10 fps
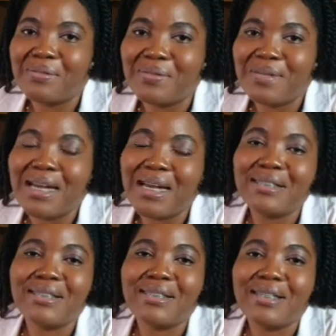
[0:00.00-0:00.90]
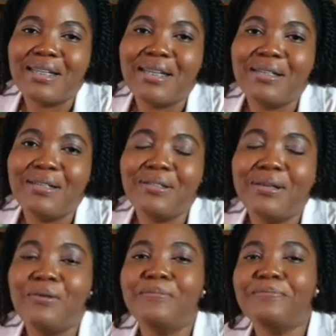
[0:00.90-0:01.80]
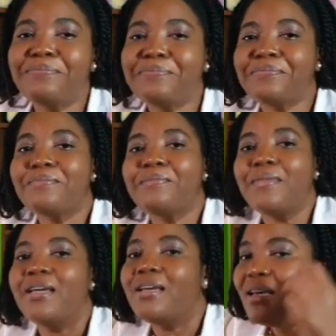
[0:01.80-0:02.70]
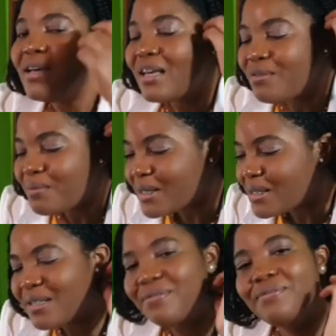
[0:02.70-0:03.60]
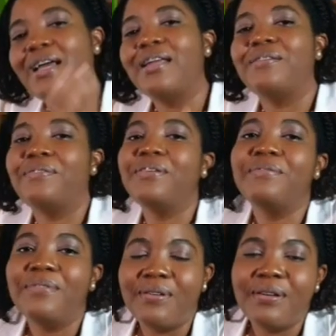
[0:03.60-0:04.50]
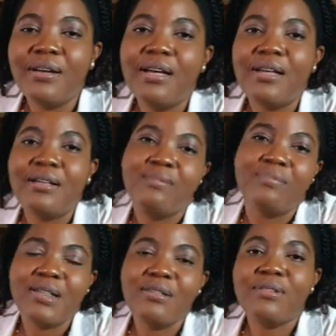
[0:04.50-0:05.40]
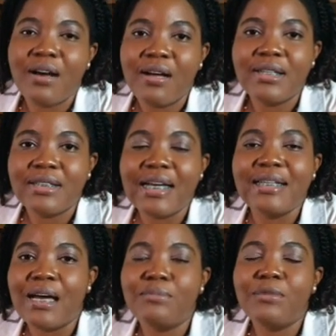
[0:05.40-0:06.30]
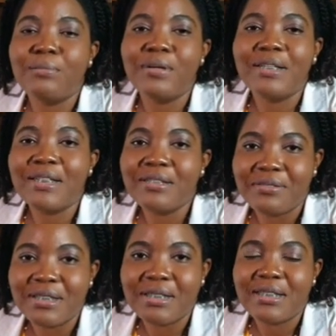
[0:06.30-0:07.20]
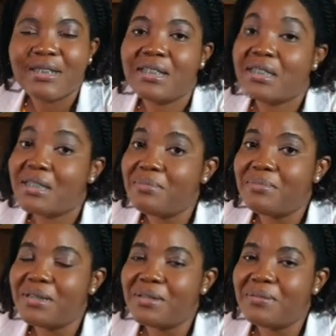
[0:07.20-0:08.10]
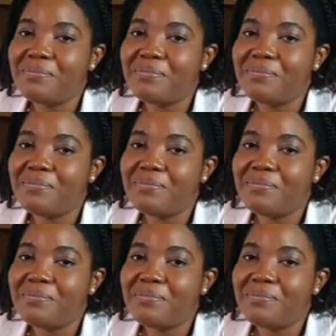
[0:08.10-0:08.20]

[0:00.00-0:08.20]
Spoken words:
we're going to answer today. Now, if we're to define a fever, we'd call it an abnormal increase in your temperature.